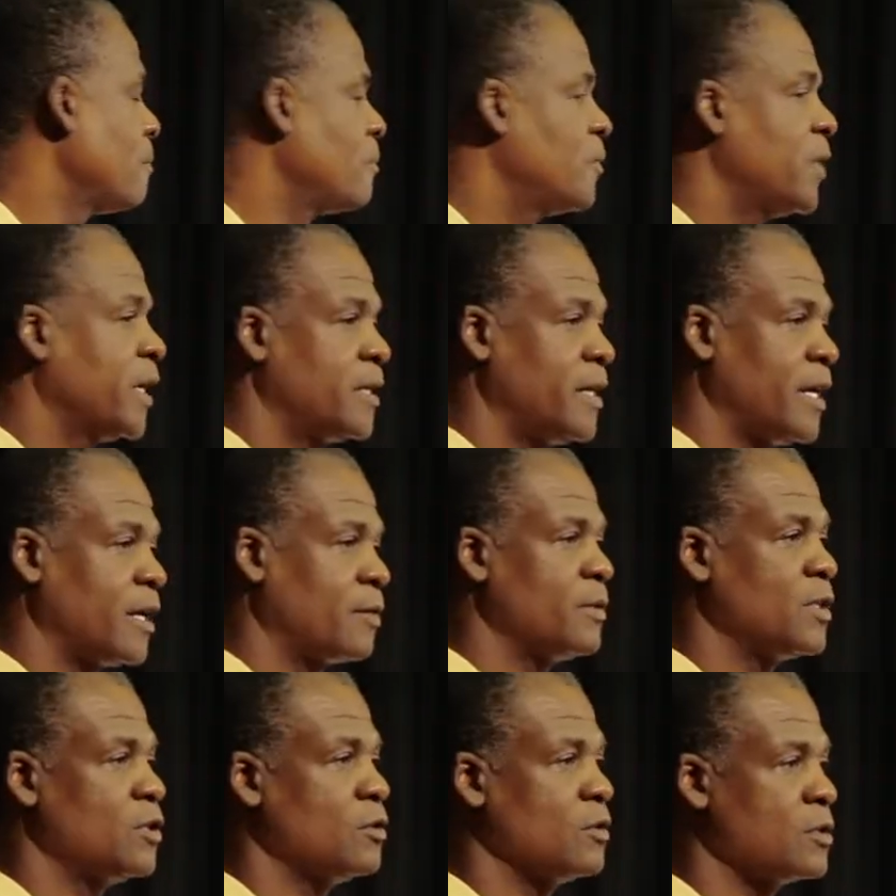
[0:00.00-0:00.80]
They
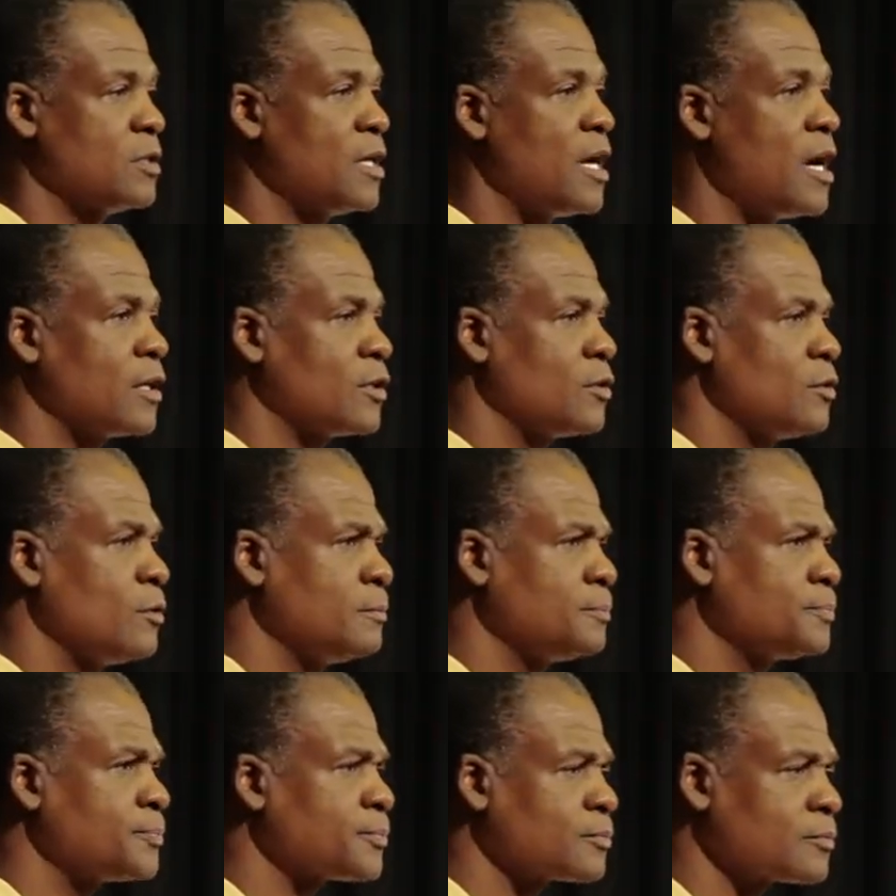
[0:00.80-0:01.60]
take me to the
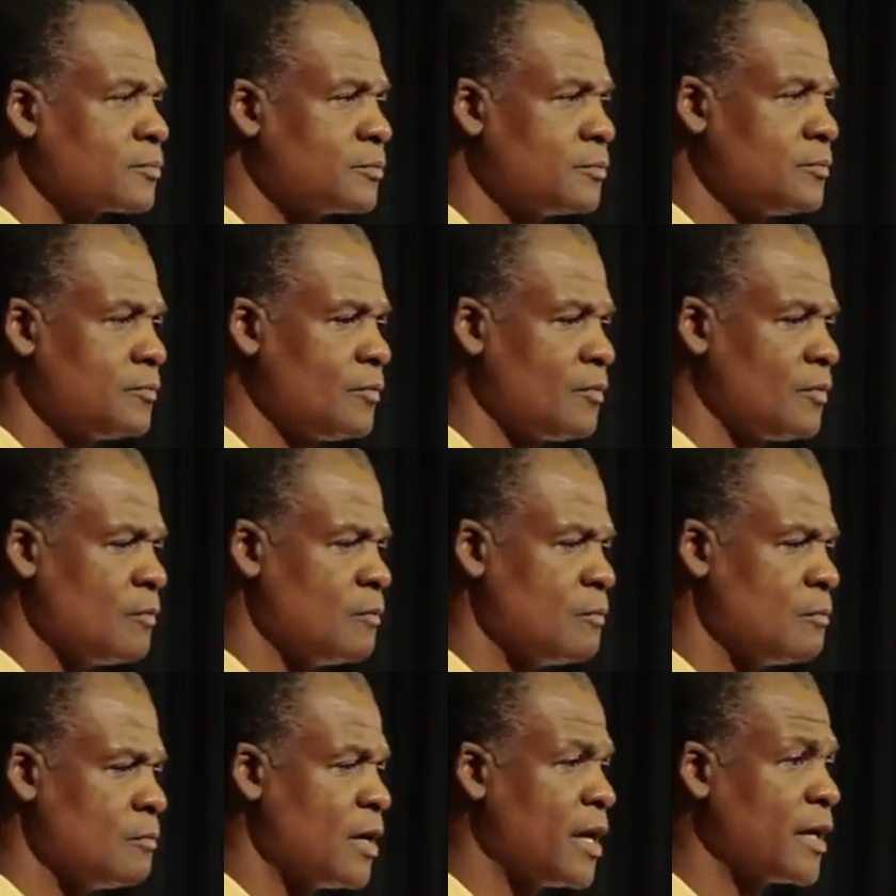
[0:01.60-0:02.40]
doctor.
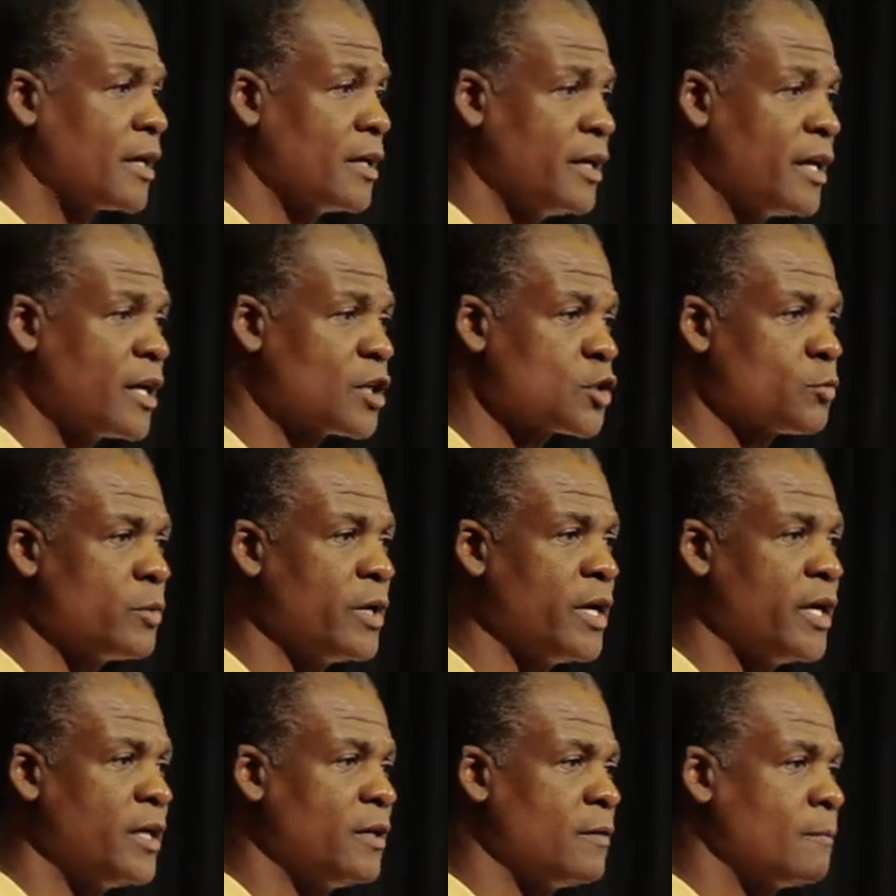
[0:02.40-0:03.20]
I get x
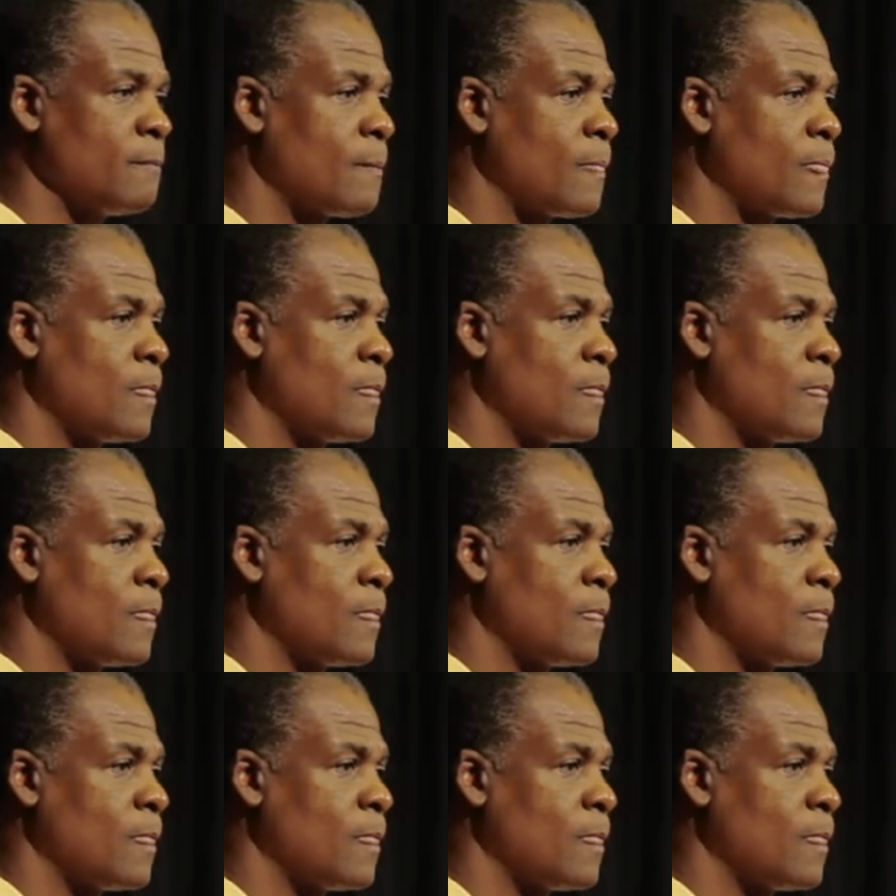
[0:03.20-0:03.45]
rayed.